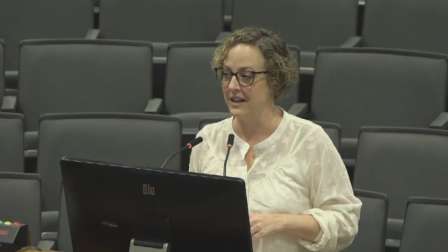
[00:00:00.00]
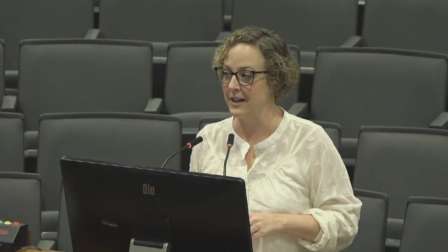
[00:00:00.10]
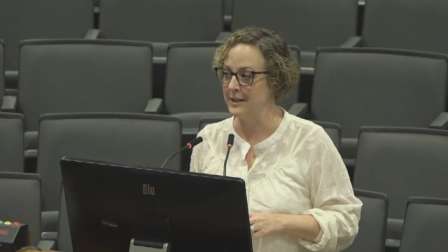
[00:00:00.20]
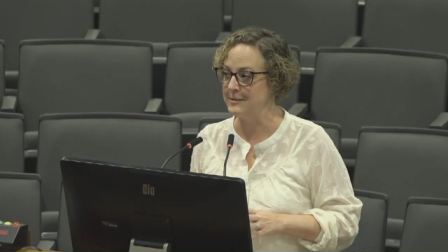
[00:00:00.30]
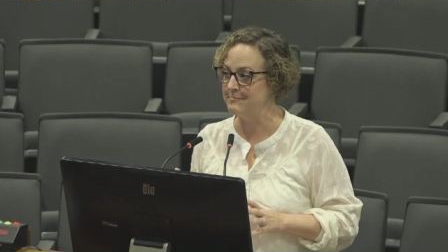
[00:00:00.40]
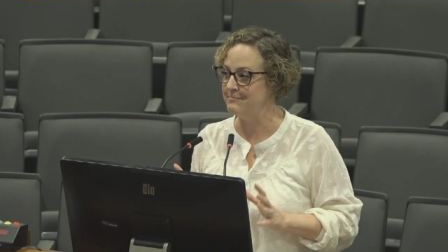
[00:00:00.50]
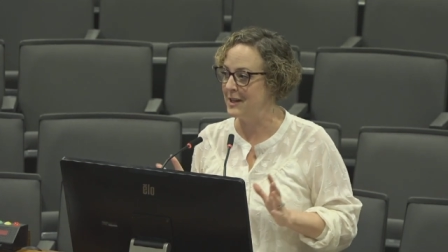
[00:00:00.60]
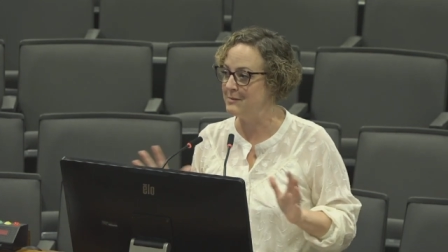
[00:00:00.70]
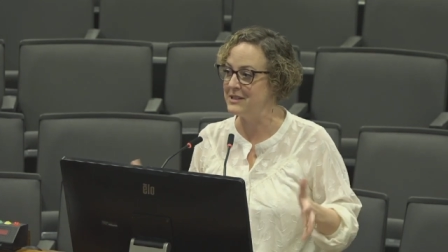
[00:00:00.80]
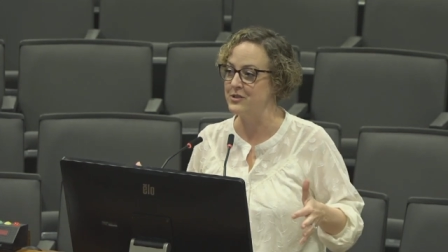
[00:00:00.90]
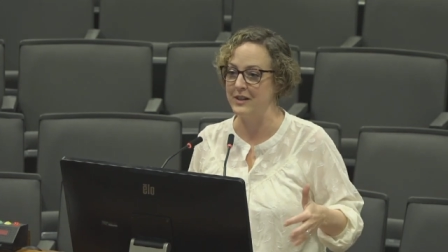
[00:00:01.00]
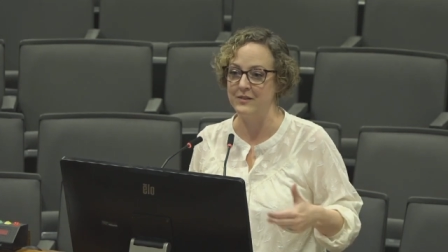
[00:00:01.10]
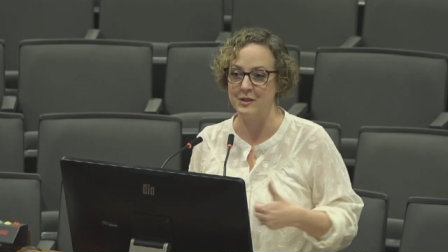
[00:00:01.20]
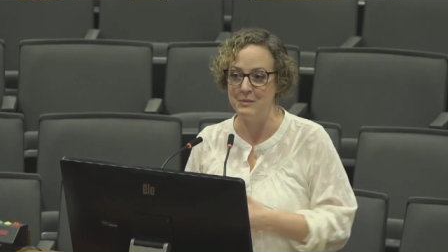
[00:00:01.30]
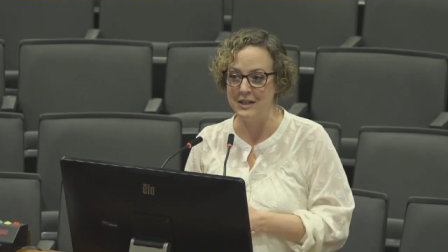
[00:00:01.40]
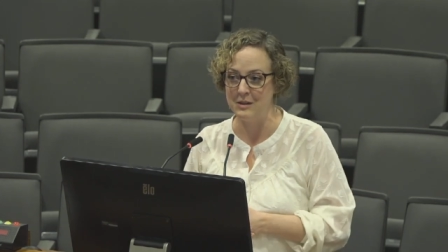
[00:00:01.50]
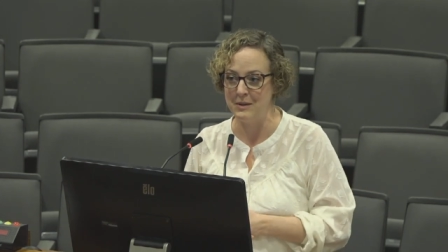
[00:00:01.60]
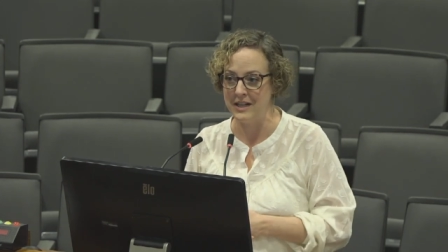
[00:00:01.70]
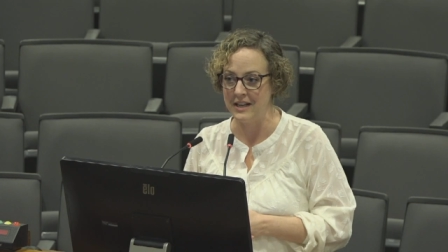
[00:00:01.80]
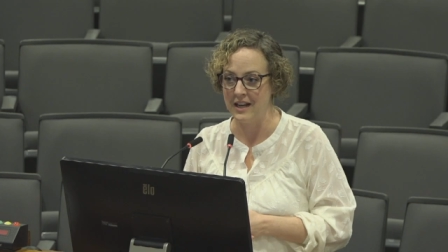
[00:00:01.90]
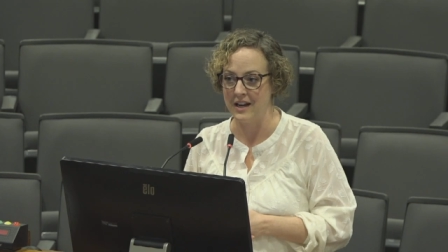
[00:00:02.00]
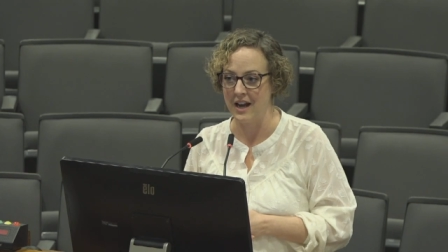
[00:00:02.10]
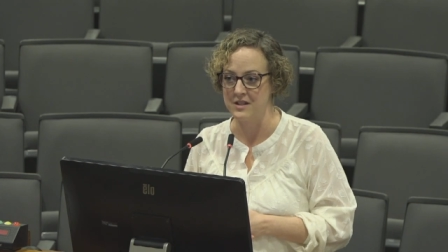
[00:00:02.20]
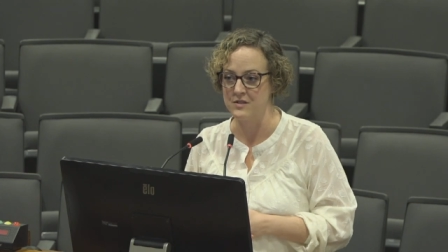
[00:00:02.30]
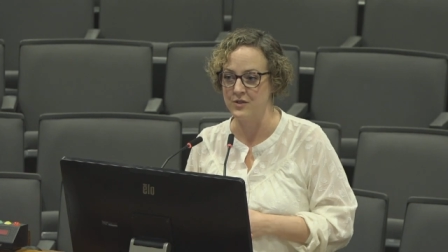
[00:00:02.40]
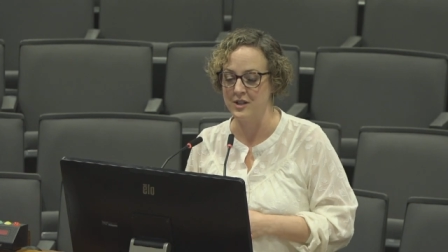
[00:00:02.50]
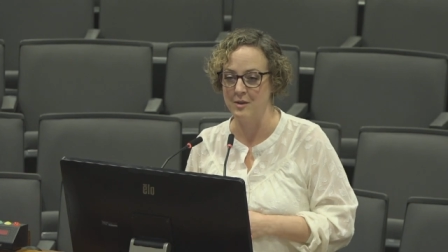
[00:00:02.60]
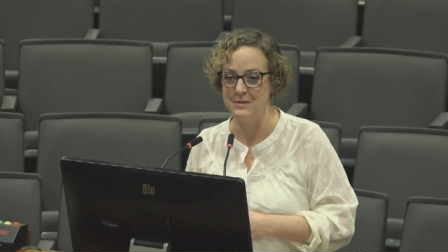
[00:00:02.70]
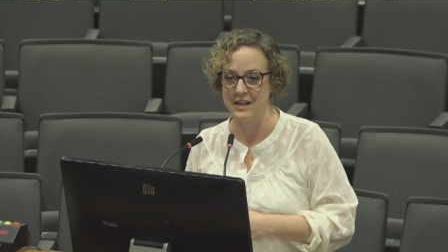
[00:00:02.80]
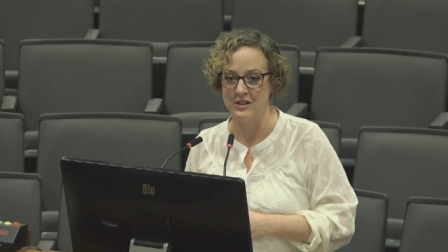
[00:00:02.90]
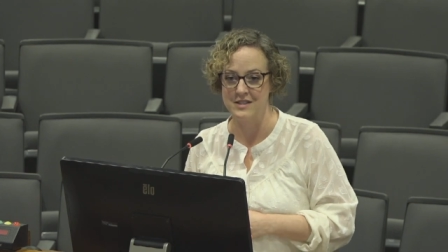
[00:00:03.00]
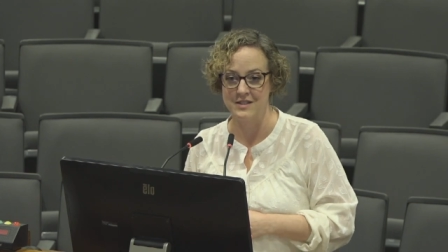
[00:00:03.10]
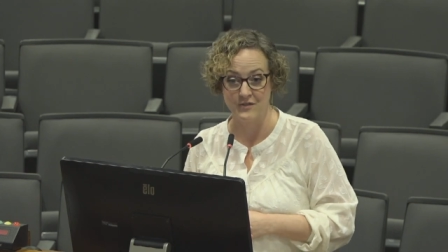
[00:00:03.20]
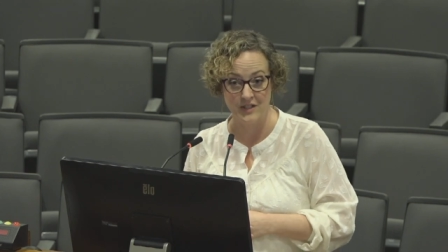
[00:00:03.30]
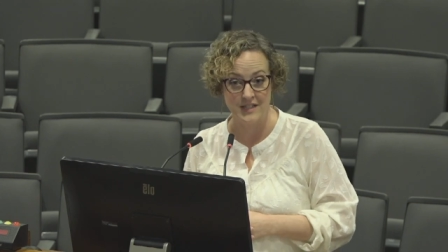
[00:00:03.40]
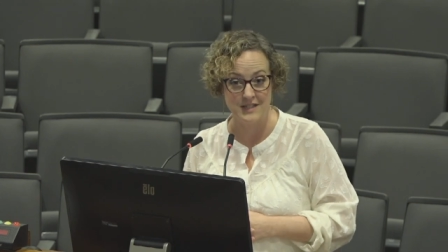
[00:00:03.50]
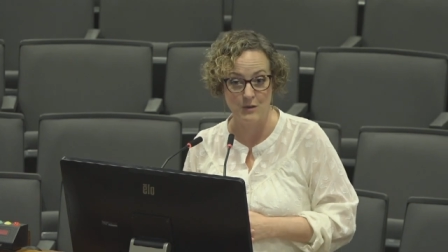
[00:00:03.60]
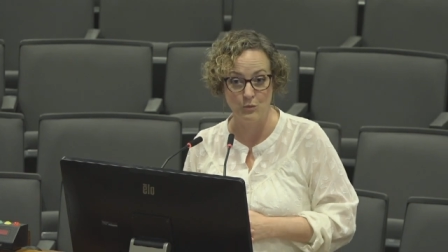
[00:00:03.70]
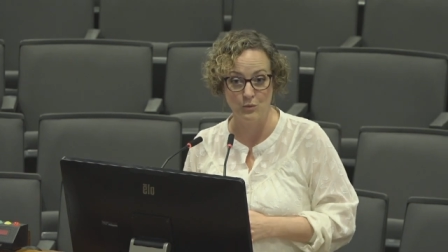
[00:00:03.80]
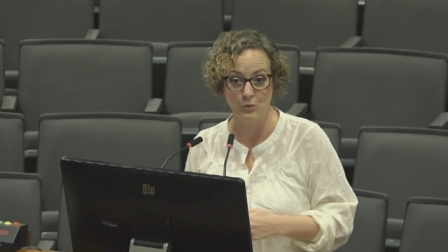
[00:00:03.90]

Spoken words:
administrative committee meeting had asked for an update on syphilis and